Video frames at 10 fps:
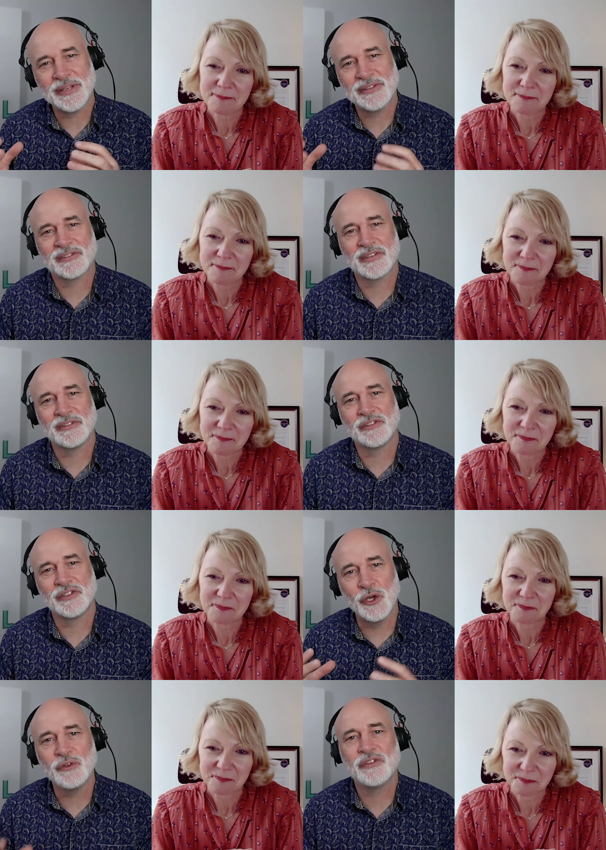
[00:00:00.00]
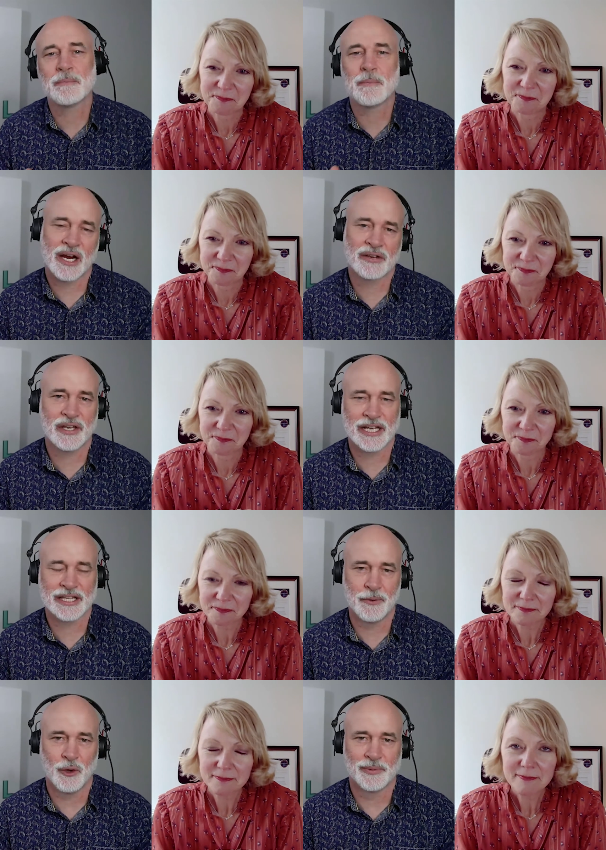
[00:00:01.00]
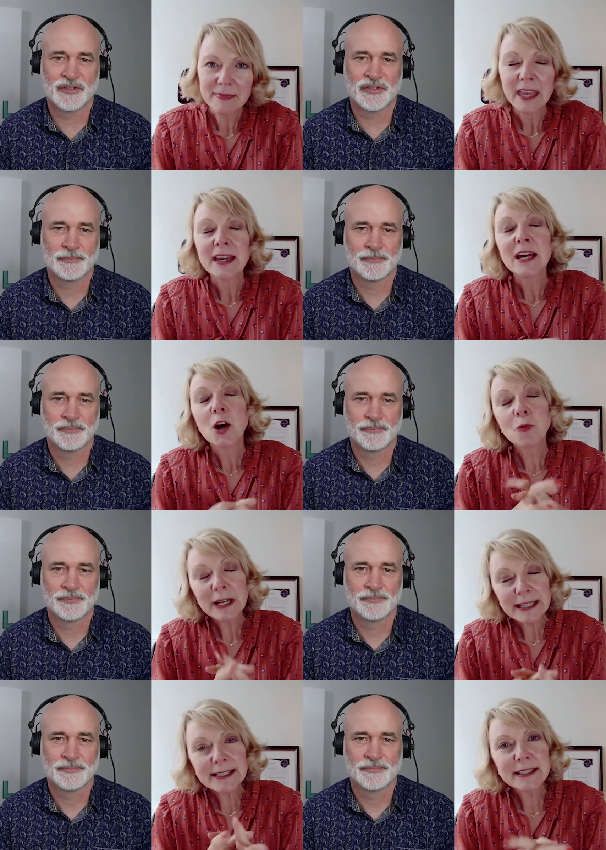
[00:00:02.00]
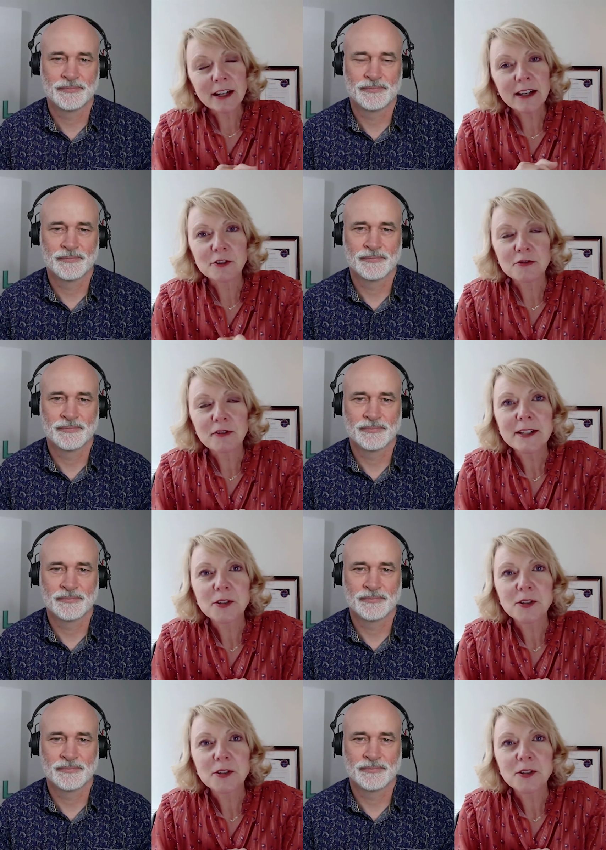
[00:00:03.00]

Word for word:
Speaker 1: businesses using marketing at the moment?
Speaker 2: Well, that's a, a, great